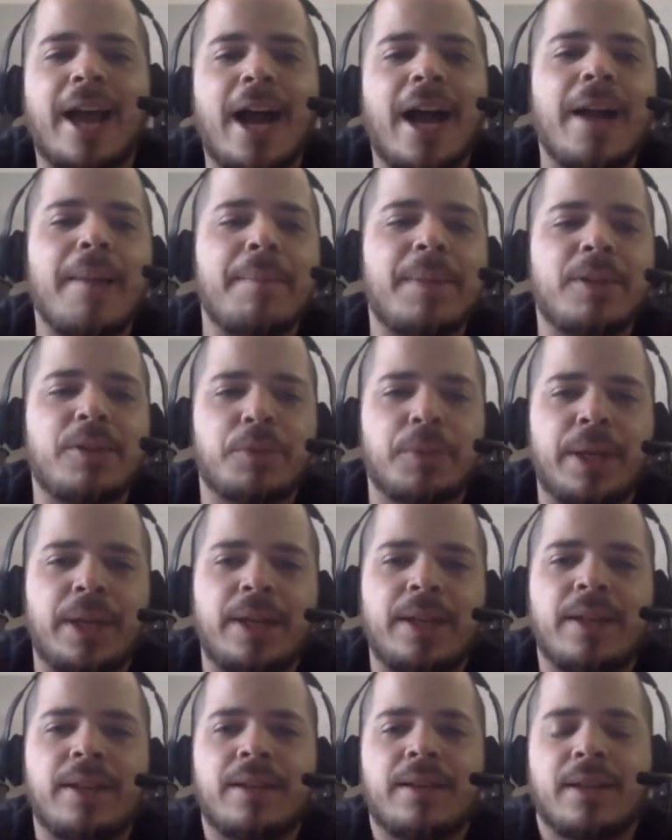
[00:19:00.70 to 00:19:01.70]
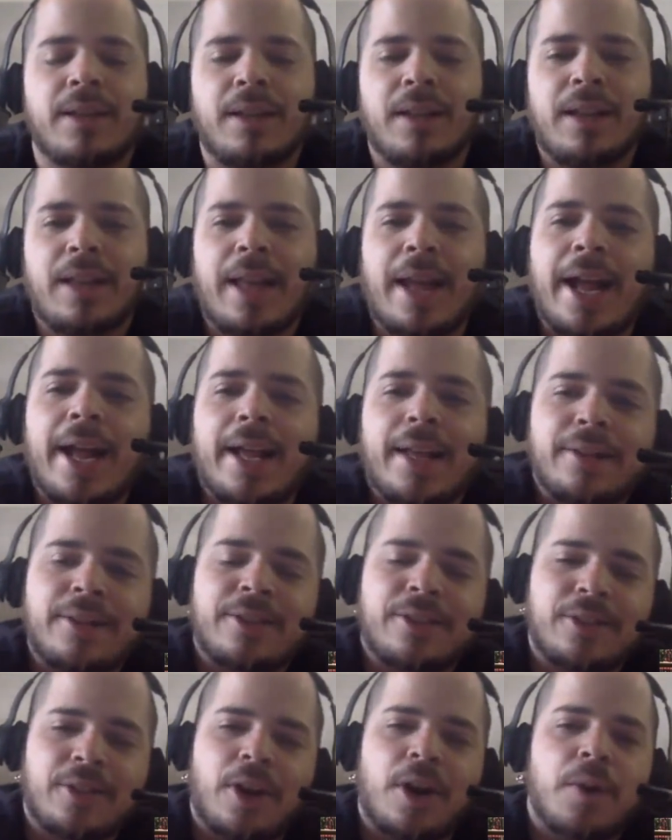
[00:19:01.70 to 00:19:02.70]
the time between the
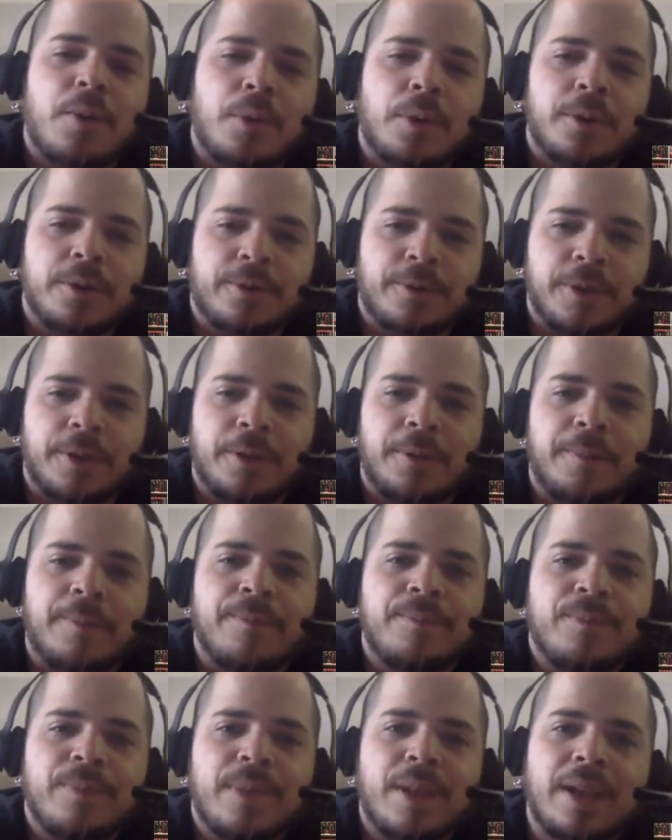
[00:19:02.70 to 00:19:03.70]
last Star Wars film